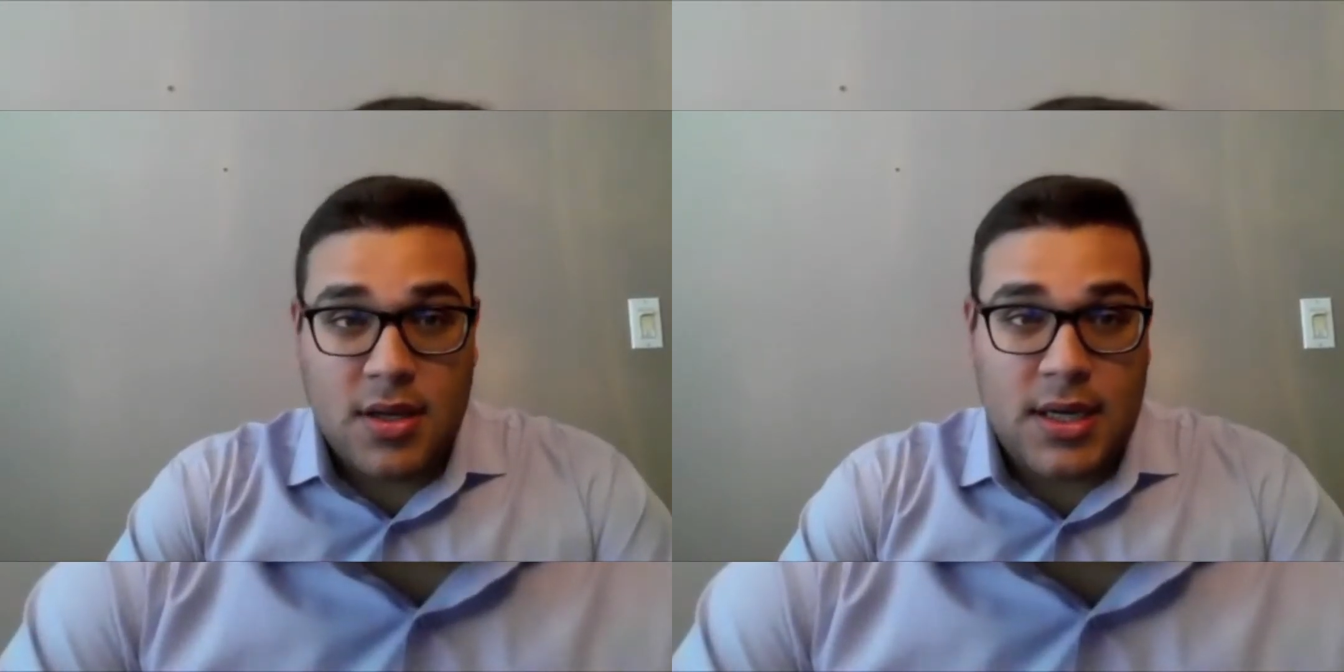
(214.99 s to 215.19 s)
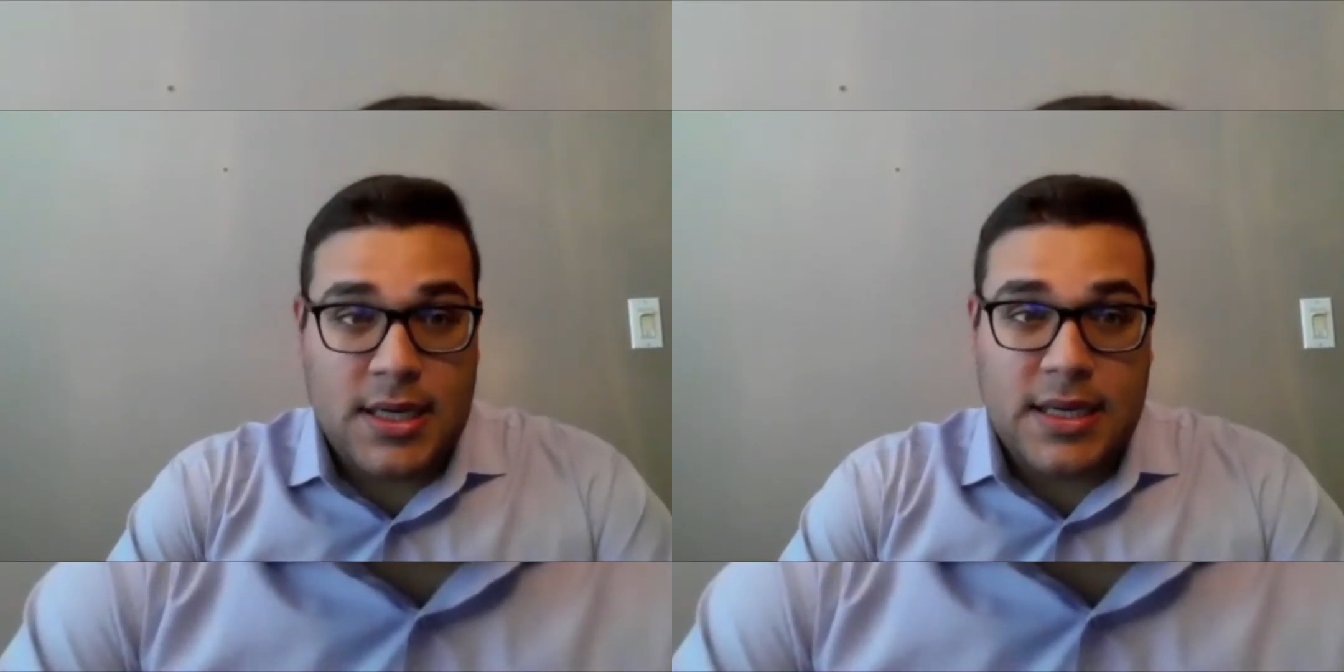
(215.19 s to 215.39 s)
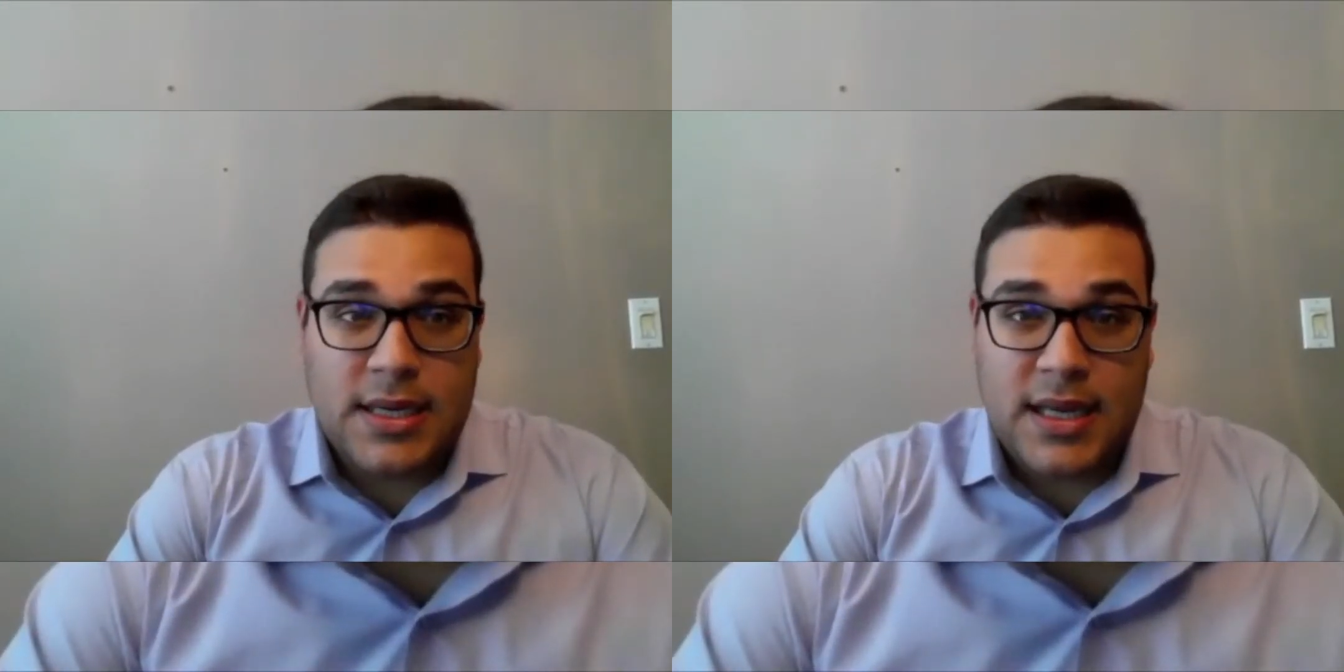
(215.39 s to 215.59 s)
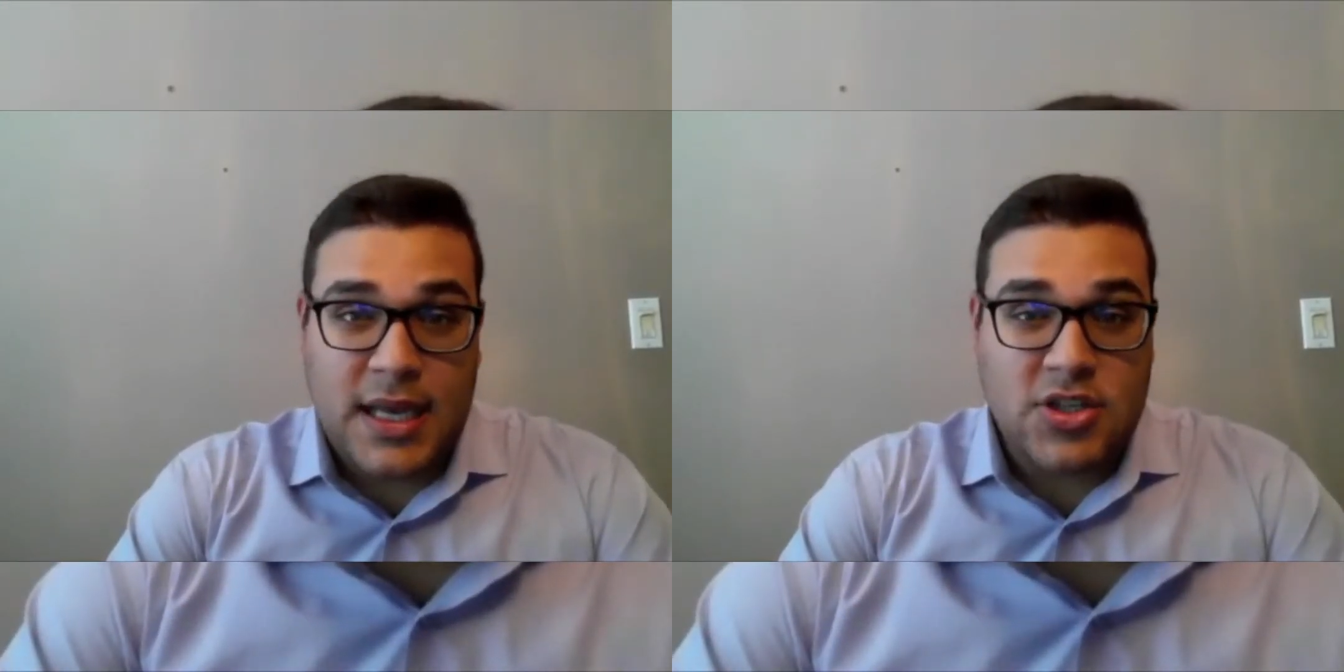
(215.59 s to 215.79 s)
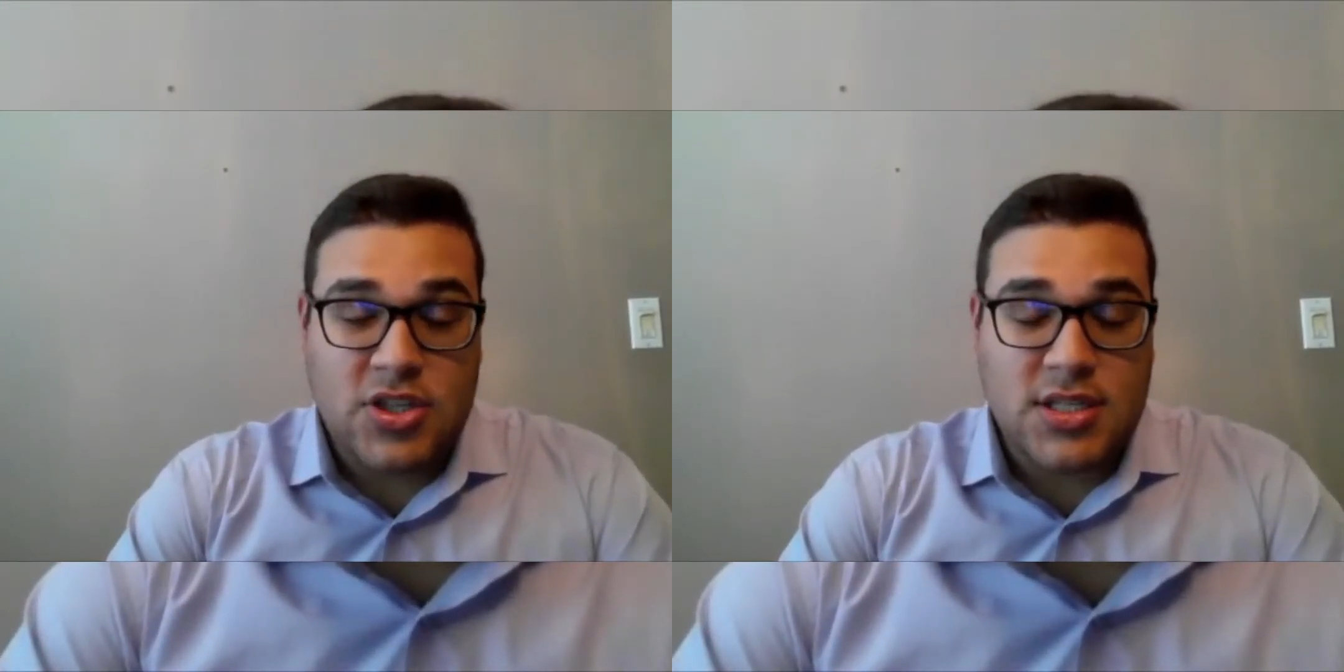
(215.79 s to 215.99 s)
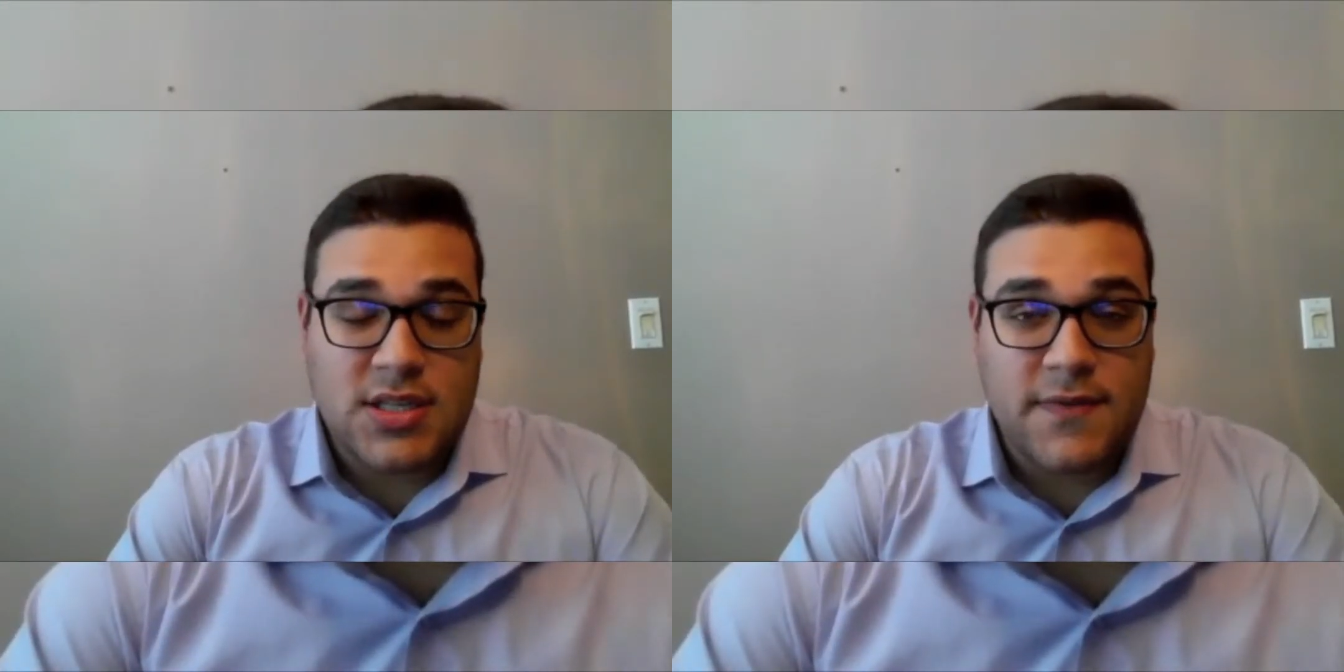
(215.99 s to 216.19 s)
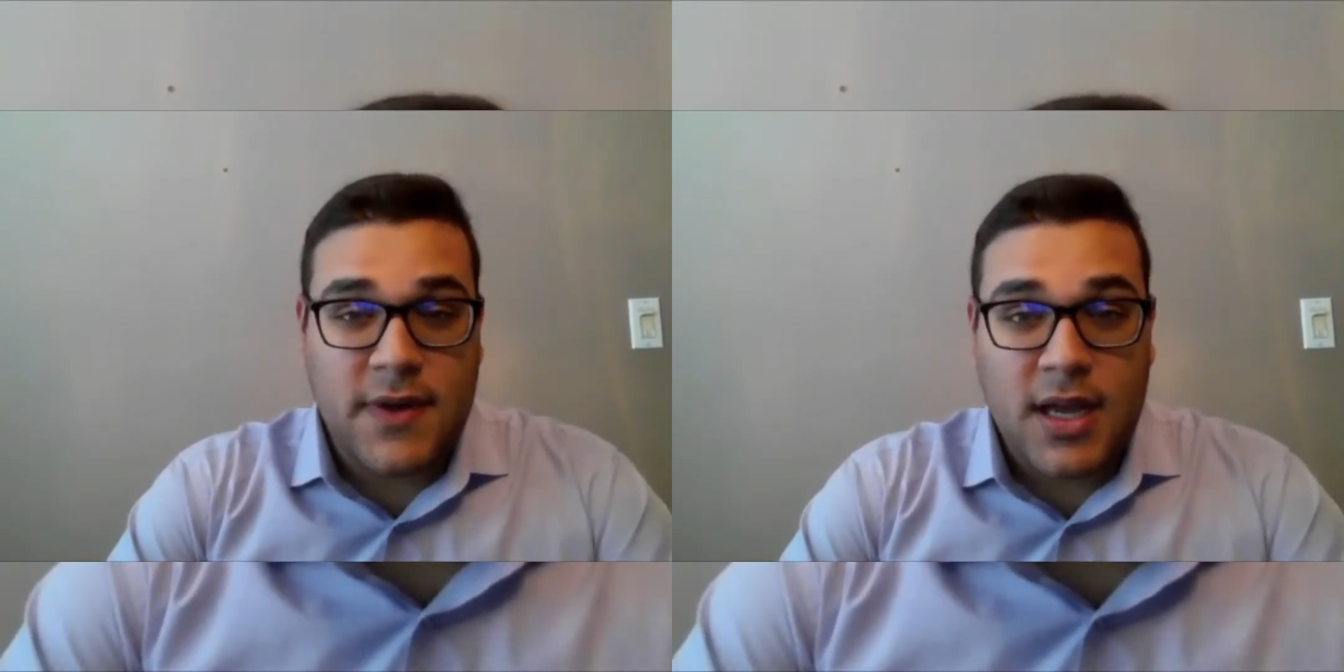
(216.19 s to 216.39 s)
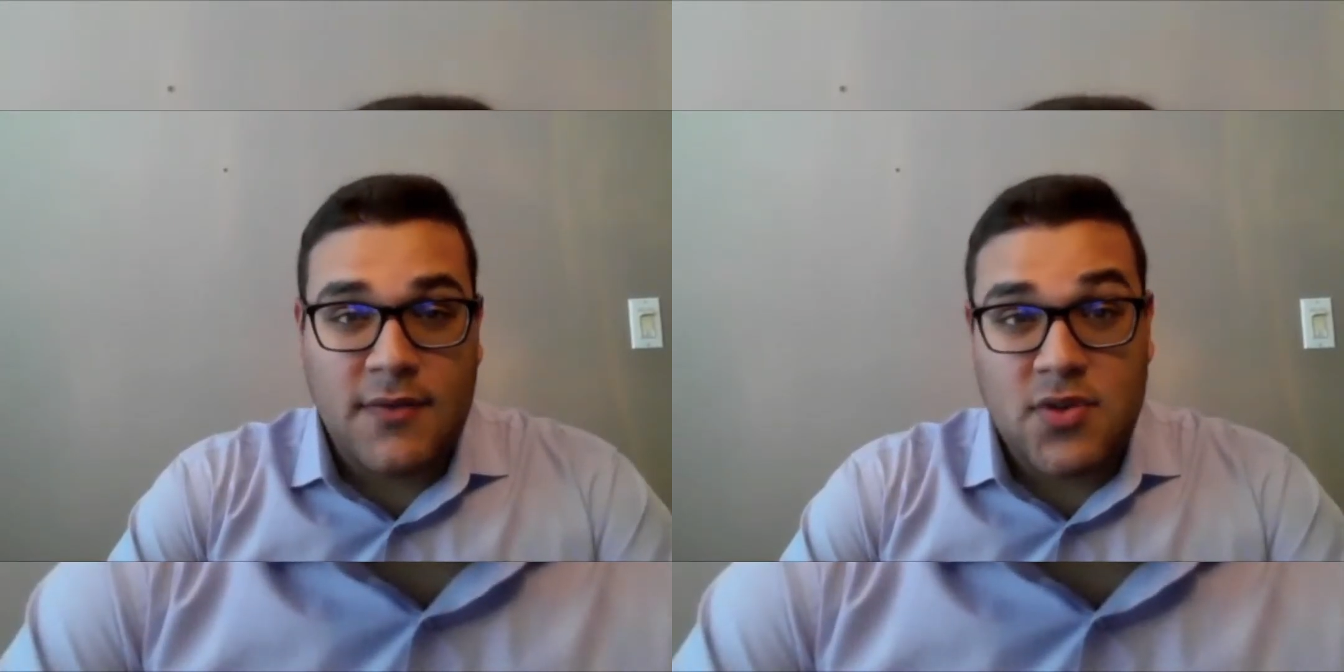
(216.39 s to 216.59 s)
At age
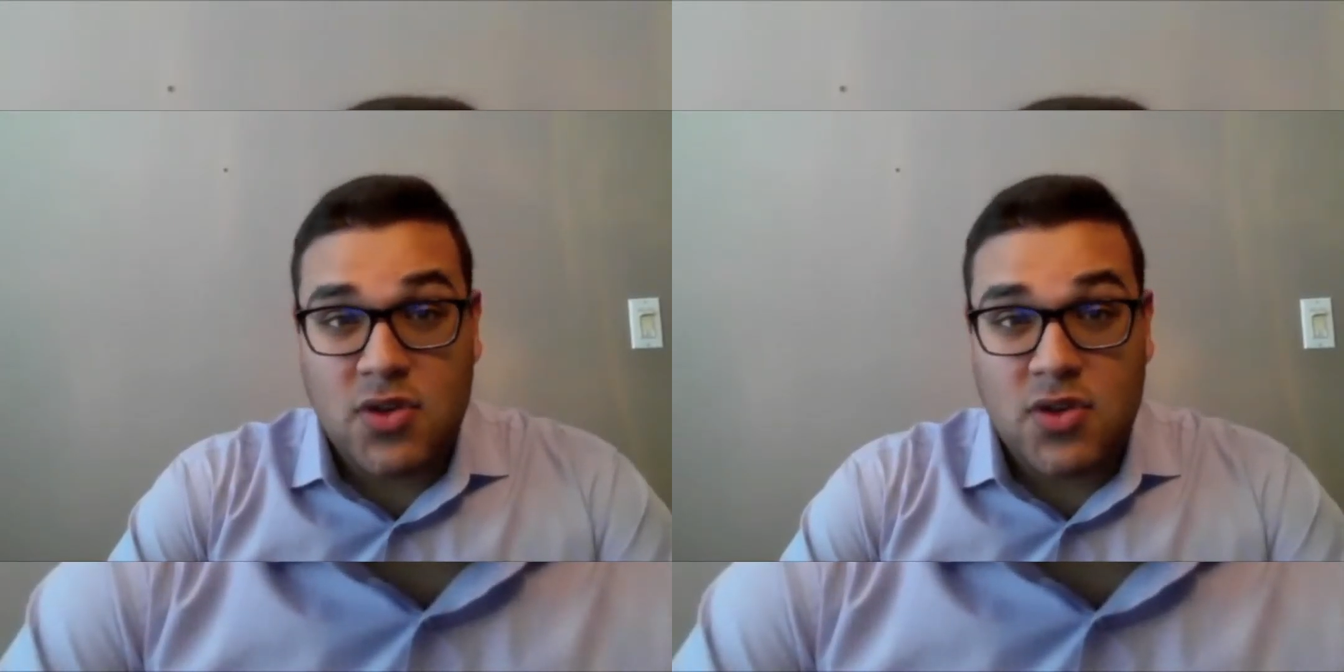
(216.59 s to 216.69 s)
65,